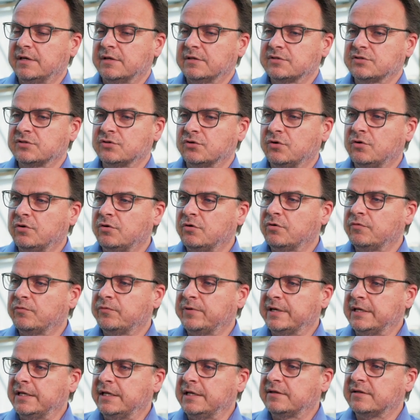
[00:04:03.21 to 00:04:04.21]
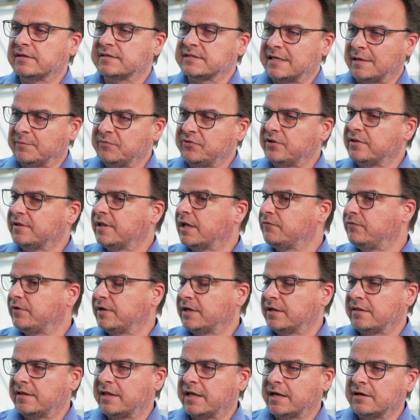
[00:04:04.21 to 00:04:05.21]
So we need something that we
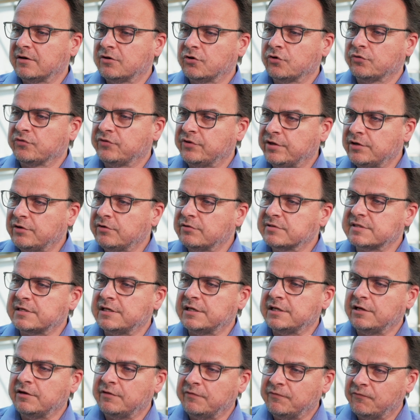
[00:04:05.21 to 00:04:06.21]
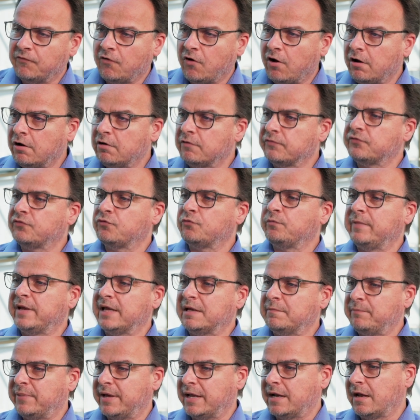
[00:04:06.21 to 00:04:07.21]
can then continuously evolve to
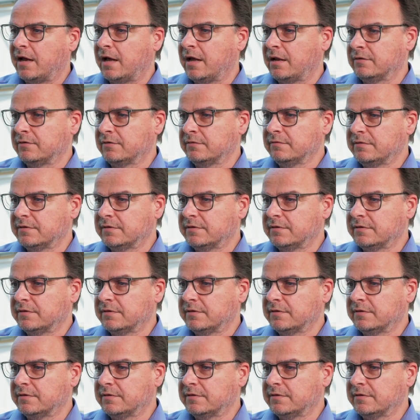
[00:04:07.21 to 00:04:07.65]
make better.